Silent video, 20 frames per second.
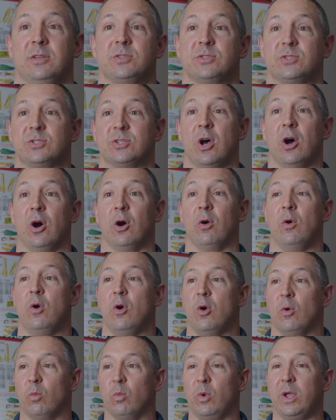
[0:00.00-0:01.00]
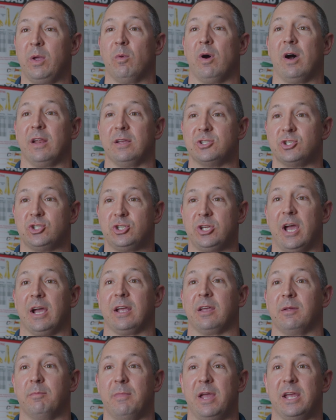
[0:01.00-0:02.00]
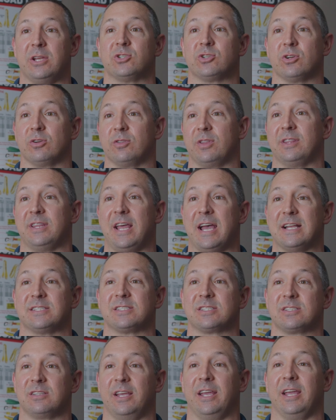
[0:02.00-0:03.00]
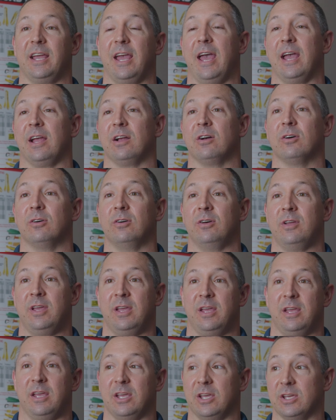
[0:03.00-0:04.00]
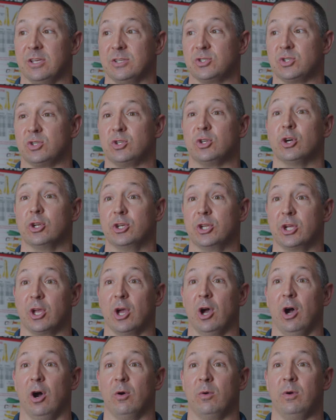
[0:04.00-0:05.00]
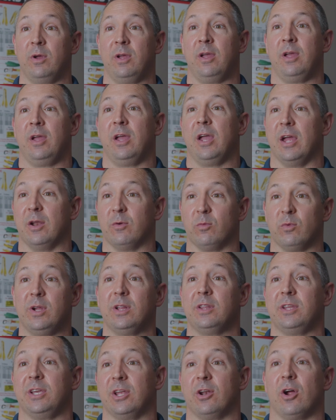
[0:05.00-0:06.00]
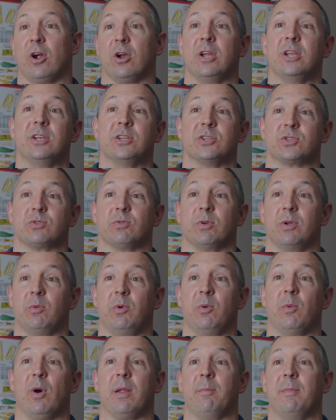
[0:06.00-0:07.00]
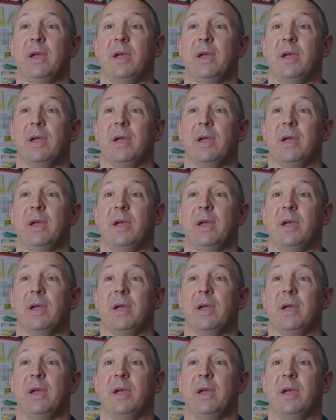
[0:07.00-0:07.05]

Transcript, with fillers: So we want to check and make sure that that sling angle is good to go. And really in our industry, we want